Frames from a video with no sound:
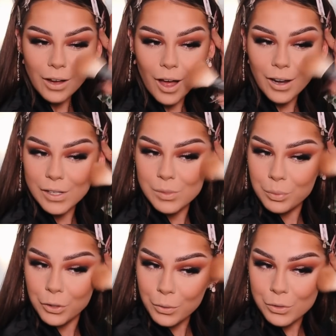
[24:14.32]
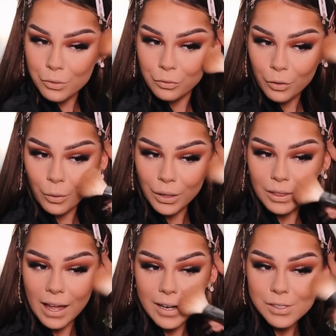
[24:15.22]
color is beautiful.
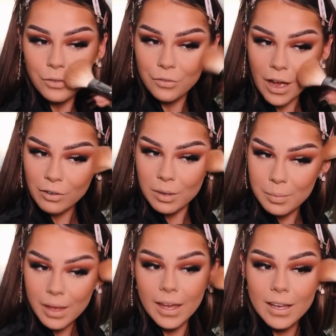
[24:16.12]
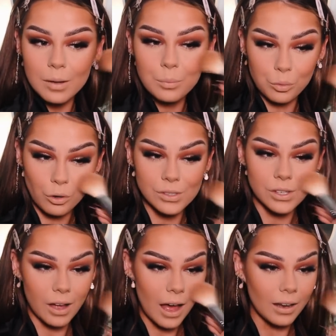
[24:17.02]
That is a very me
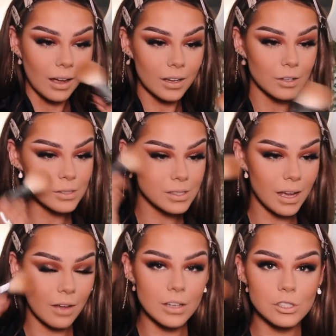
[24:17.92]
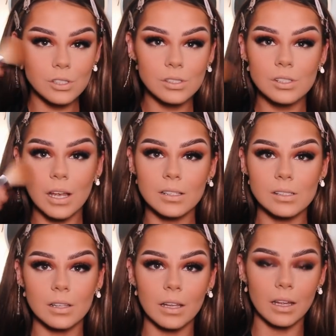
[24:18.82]
bronzer color. Can you see how that's just
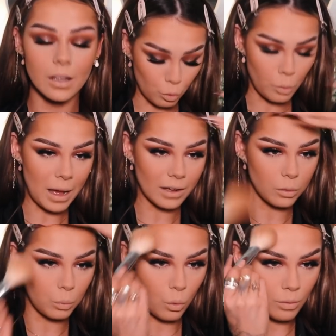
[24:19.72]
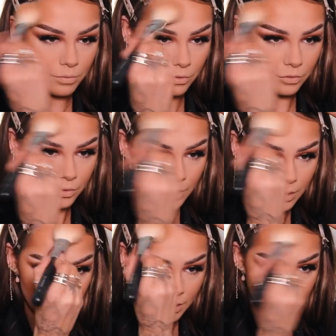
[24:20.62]
instantly brought back the warmth
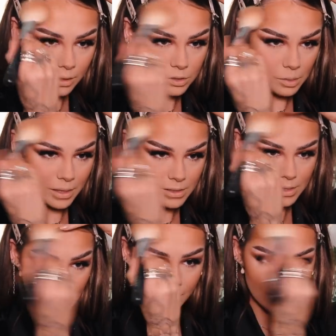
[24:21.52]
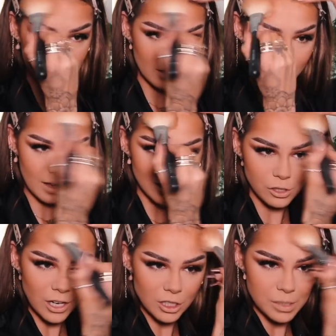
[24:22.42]
into my skin? And it's
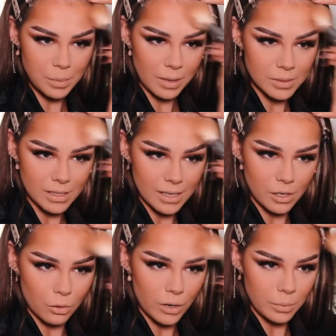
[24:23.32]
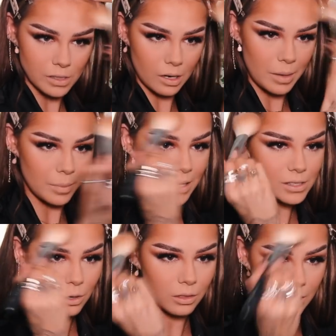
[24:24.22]
not actually as pigmented as I thought it was going to be, but
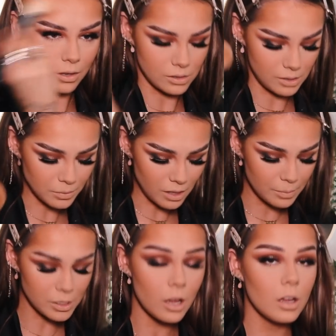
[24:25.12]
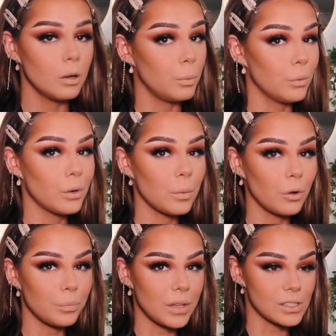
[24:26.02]
that's a good thing because sometimes we all know
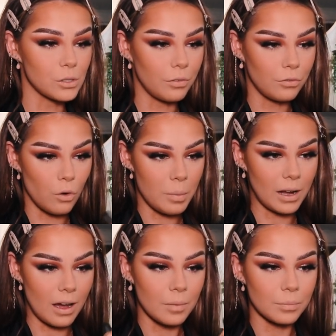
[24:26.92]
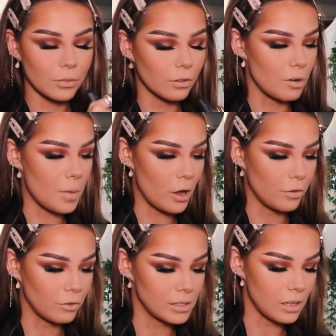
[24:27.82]
what this sort of formula from
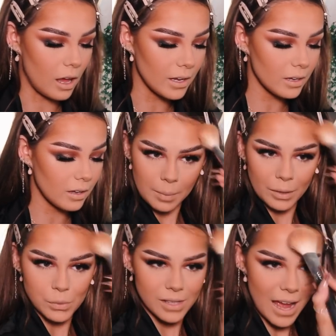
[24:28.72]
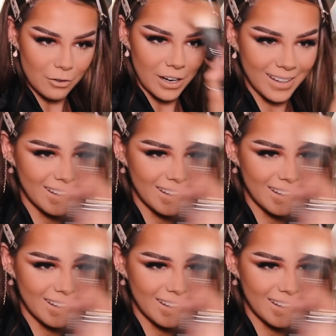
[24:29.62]
Ofra is like. It can be a little scary.